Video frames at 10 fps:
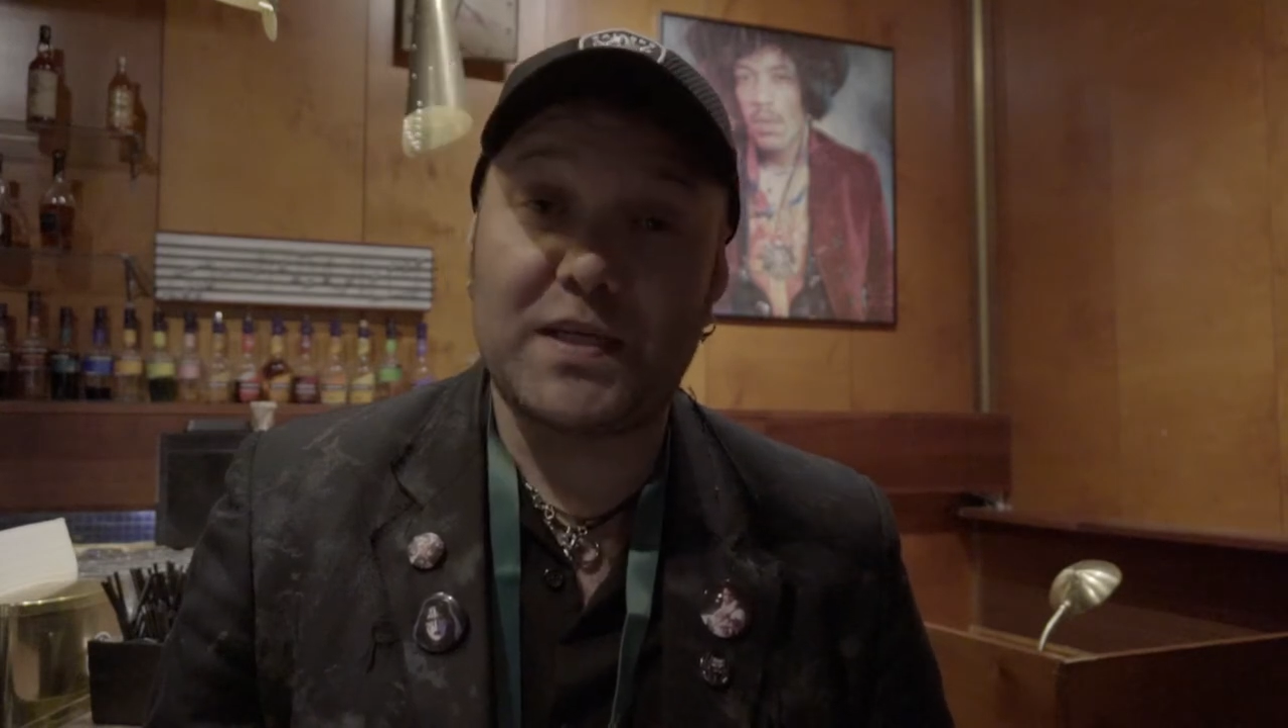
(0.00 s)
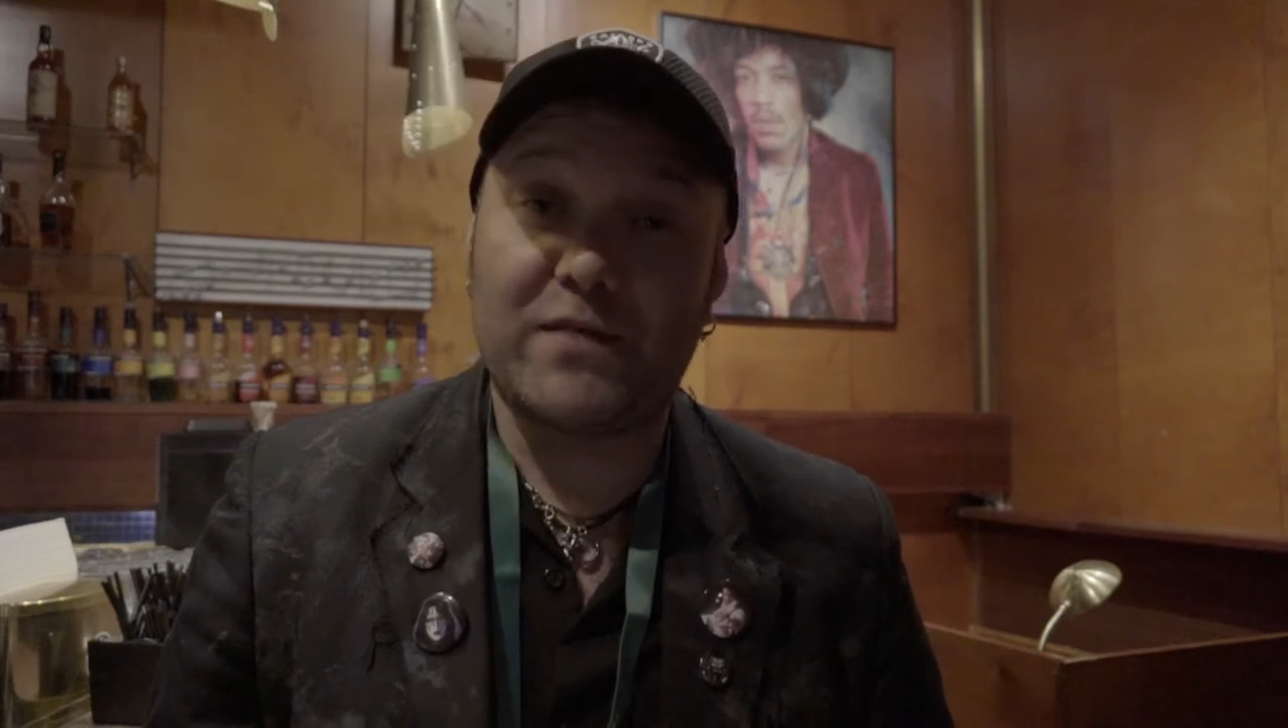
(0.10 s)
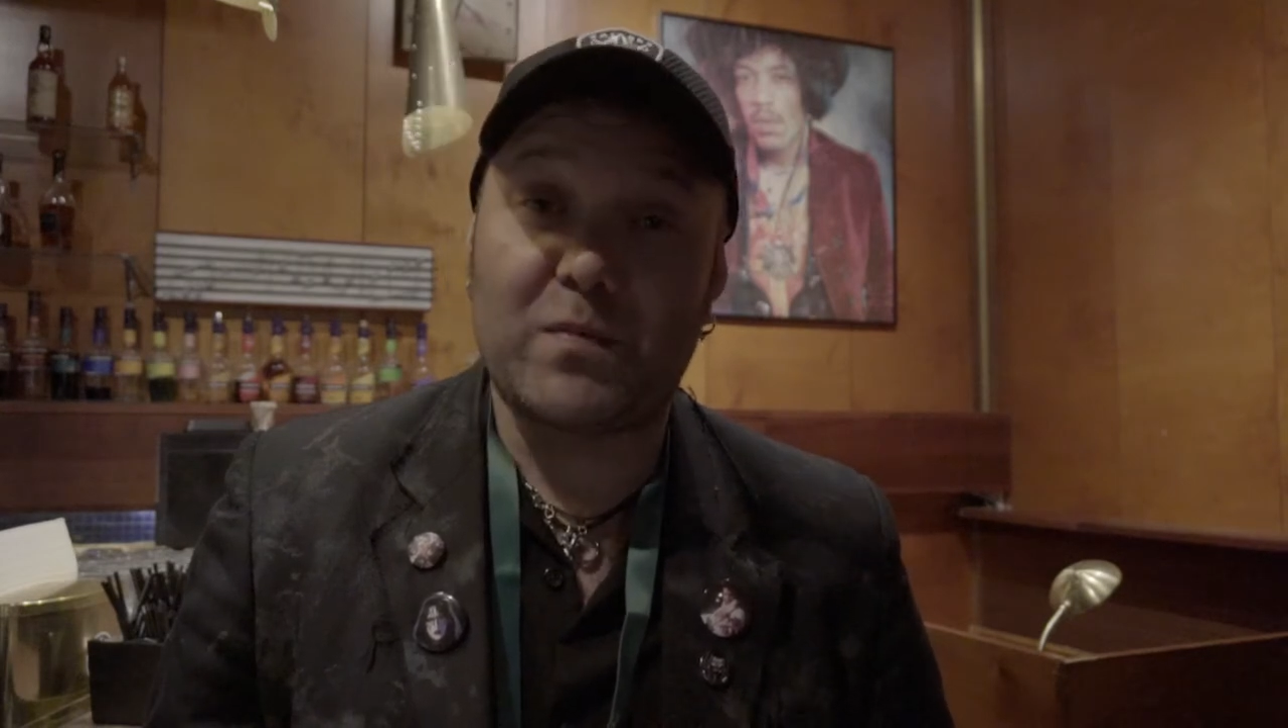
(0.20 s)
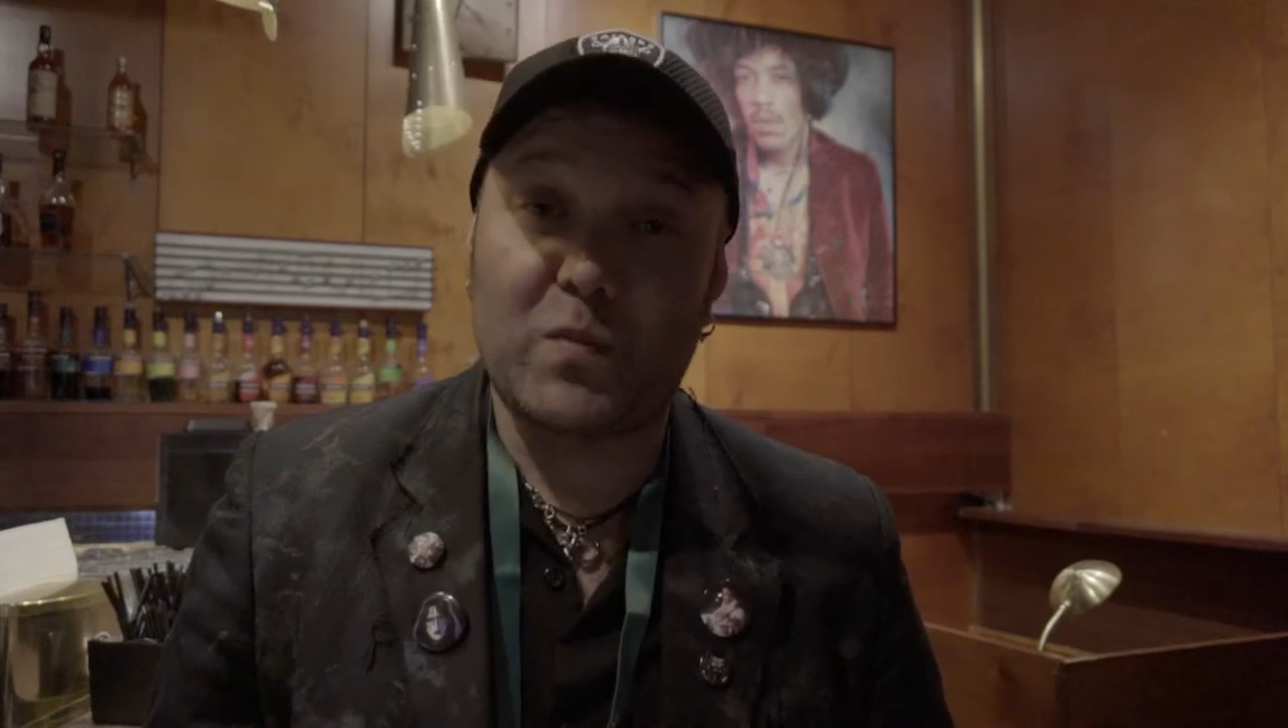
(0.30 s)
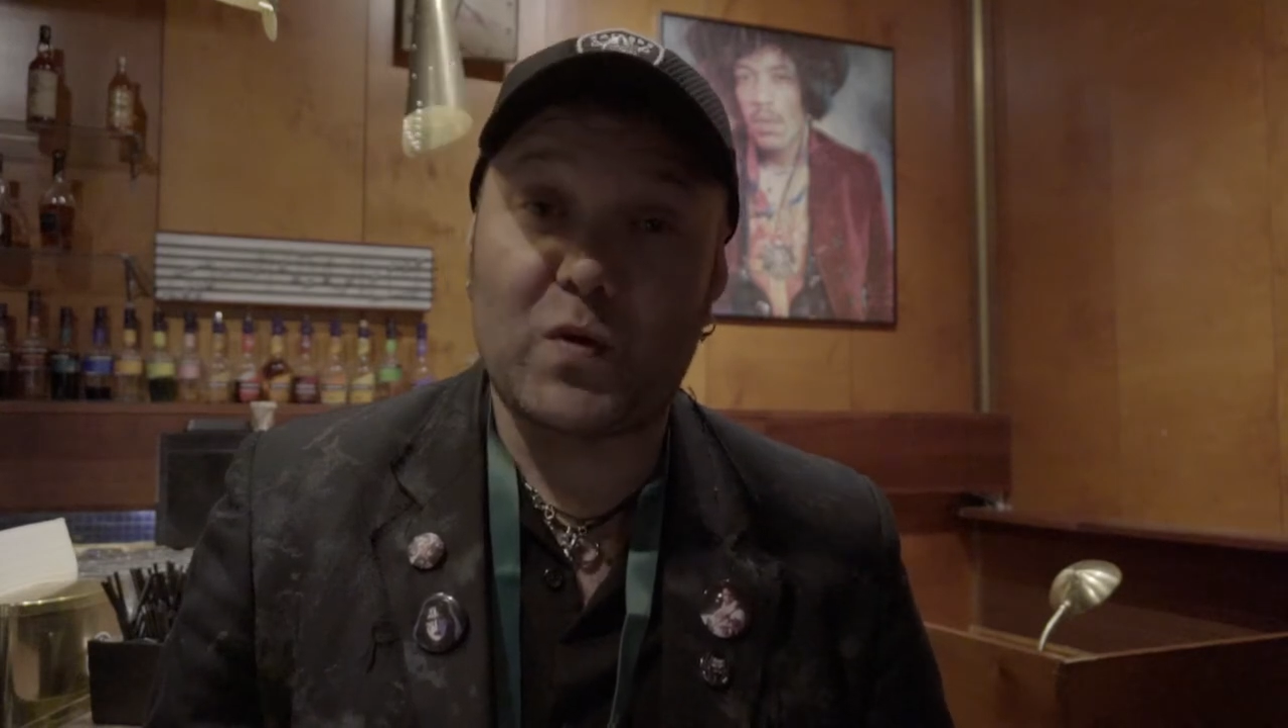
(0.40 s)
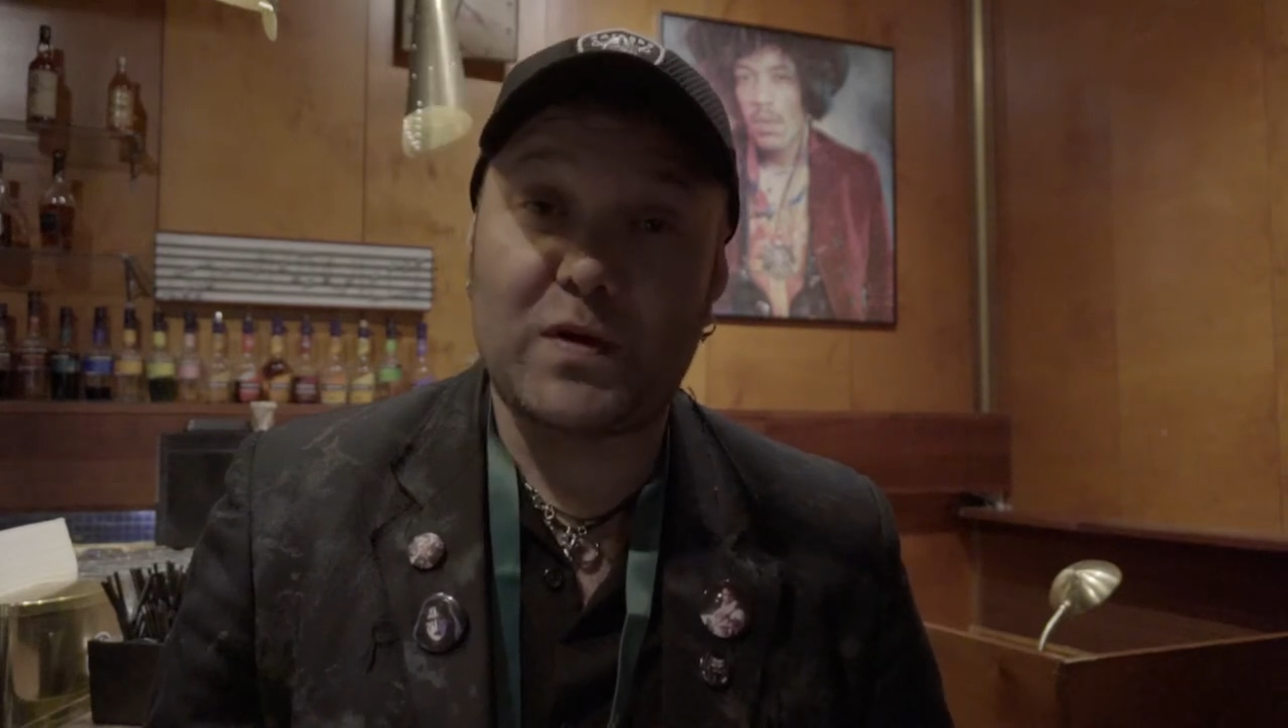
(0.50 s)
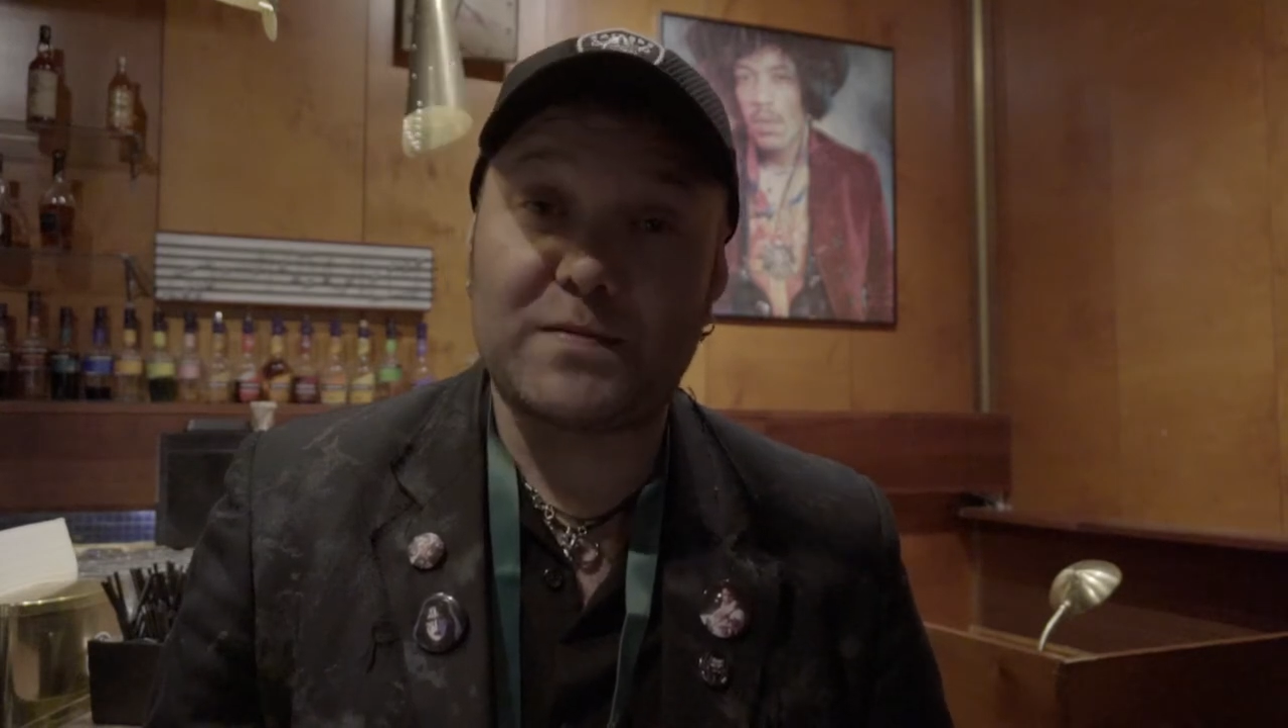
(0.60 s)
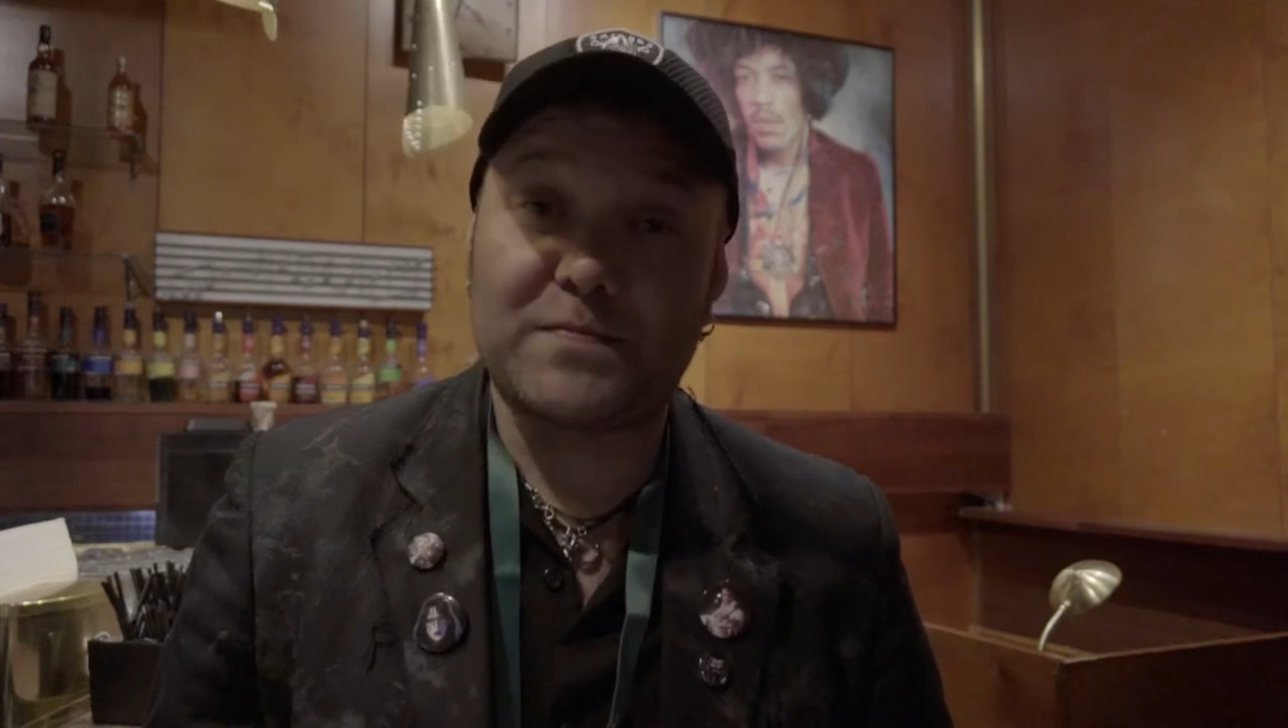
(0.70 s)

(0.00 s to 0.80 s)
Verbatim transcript: even more.